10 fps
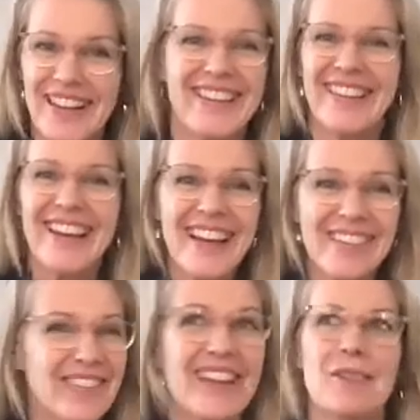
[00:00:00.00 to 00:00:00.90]

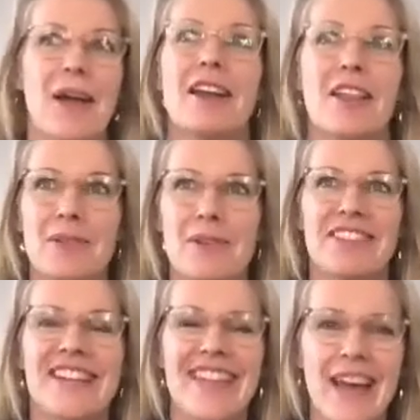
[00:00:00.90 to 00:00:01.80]
I think we've
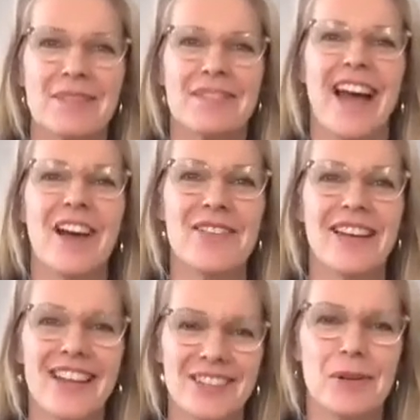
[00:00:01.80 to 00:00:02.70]
seen that over the
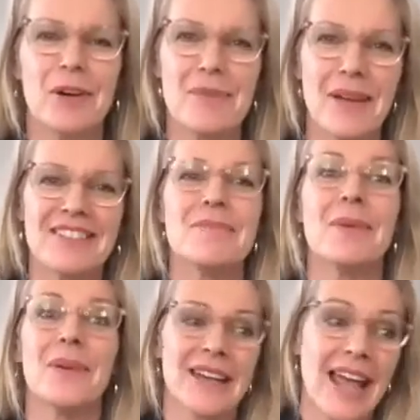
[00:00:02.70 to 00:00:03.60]
last 12 months
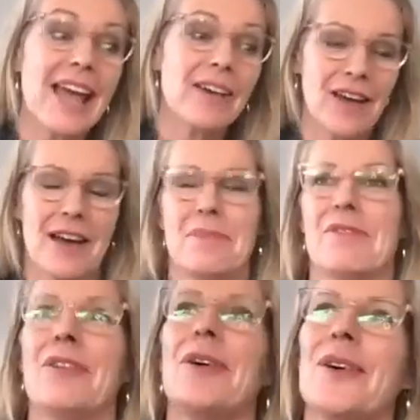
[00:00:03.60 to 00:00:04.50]
more than ever
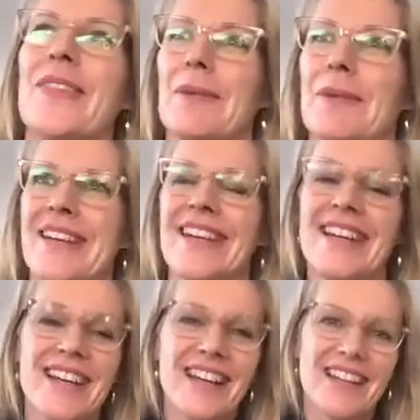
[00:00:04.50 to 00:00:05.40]
before, that we
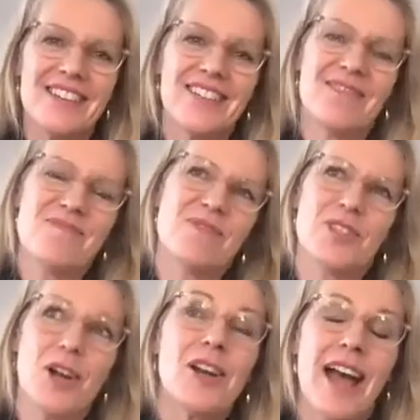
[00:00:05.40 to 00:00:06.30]

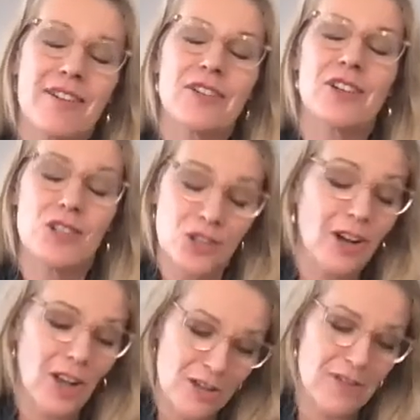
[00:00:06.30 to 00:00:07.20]
don't have
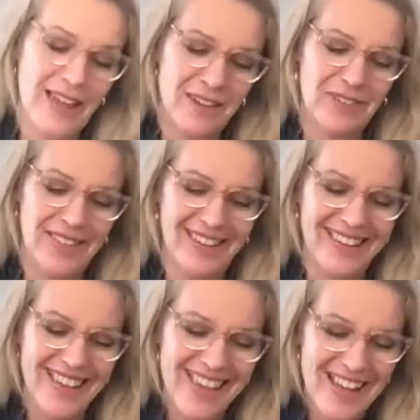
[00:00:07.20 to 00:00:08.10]
control over
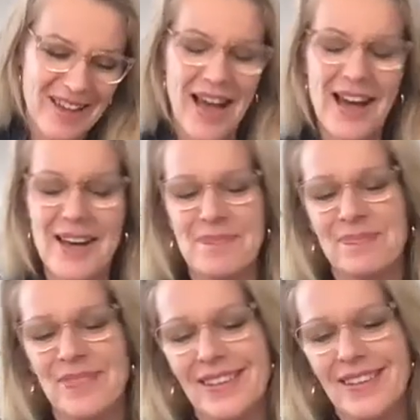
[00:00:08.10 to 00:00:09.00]
everything.
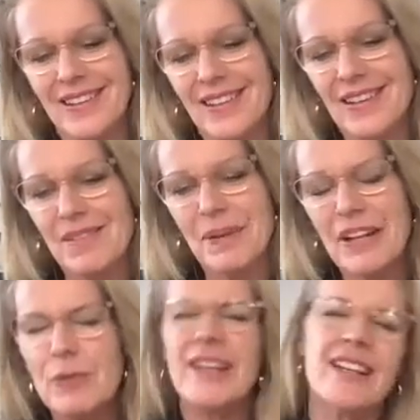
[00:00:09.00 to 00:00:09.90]
But
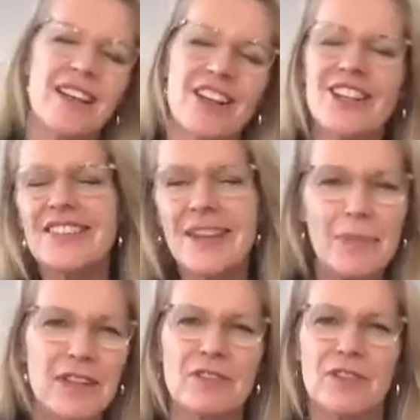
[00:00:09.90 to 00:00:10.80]
if we can learn
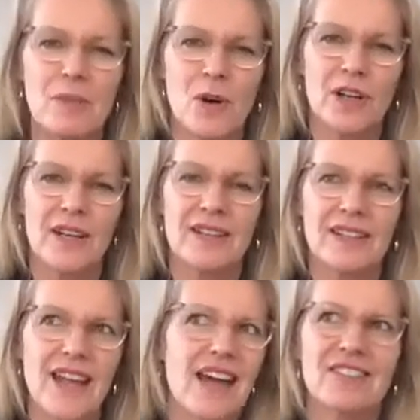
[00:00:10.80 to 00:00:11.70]
something from what
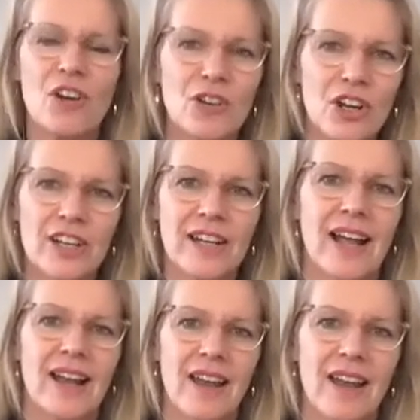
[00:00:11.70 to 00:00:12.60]
has gone on in
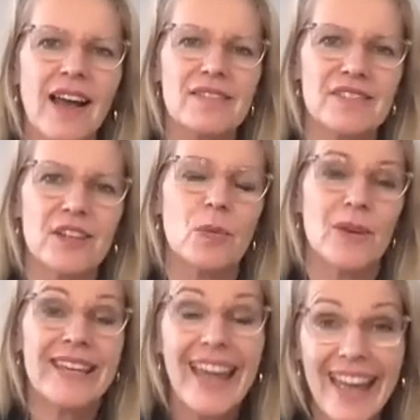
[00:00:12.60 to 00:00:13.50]
our lives, so
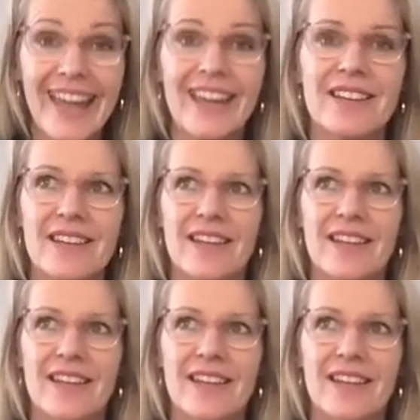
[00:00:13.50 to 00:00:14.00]
we can